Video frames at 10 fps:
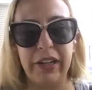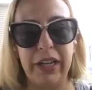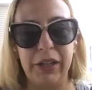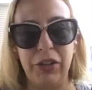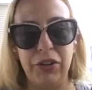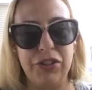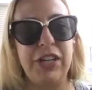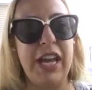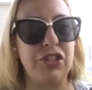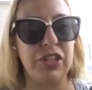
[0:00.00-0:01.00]
Like you
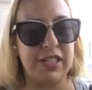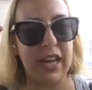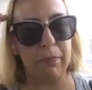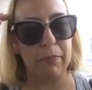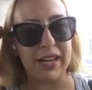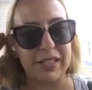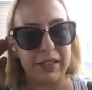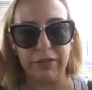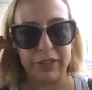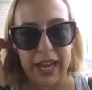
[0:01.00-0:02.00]
can't just take bags
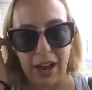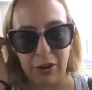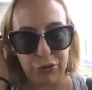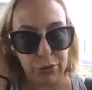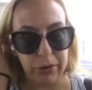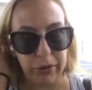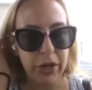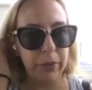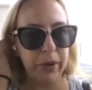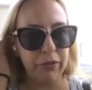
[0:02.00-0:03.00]
of cash or
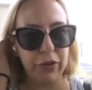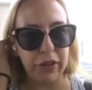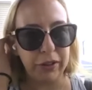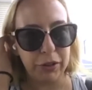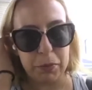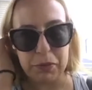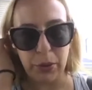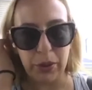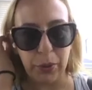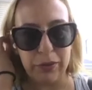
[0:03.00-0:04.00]
whatever the
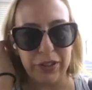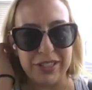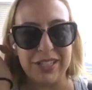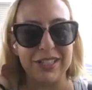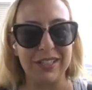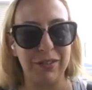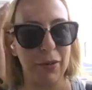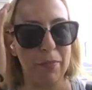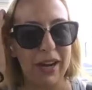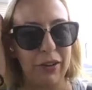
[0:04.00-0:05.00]
crypto equivalent is of
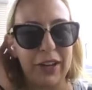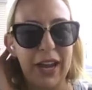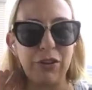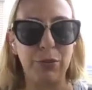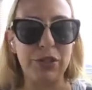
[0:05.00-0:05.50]
a bag of cash,